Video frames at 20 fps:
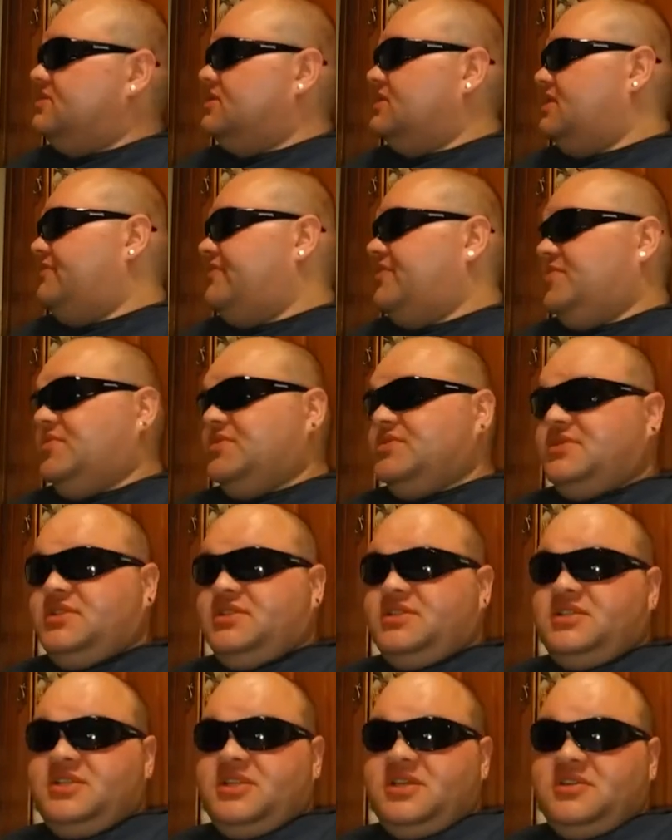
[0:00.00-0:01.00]
well, everyone's
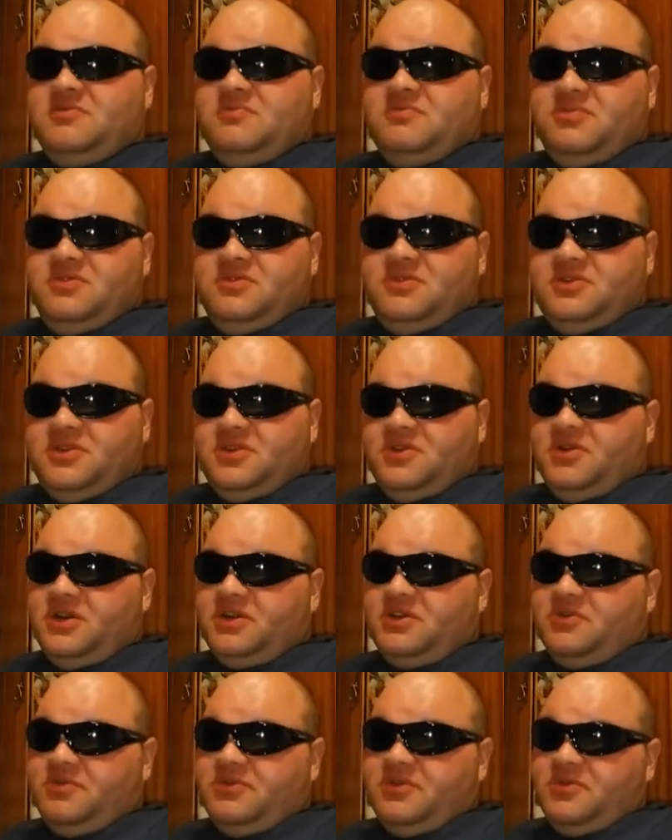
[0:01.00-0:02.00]
asleep, so
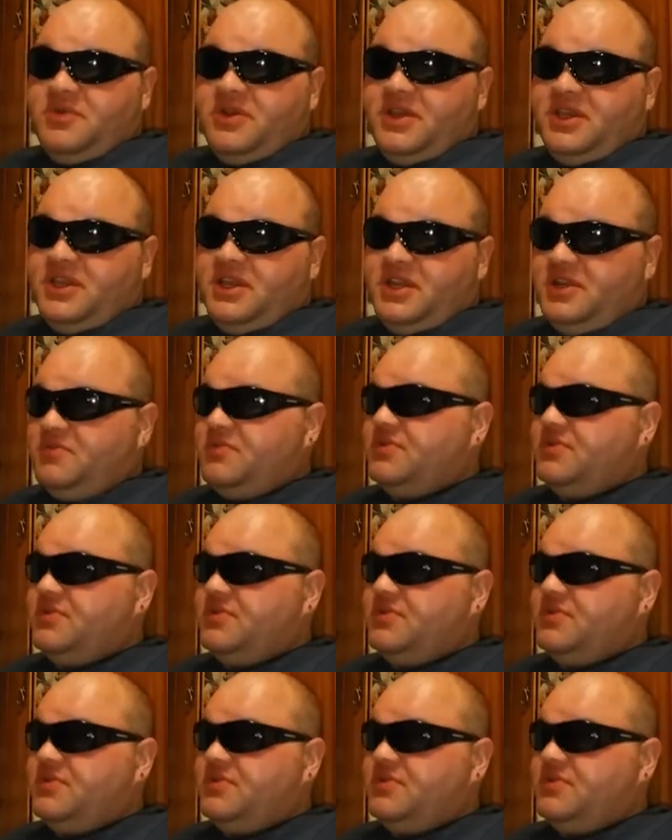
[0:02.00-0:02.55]
I don't want to wake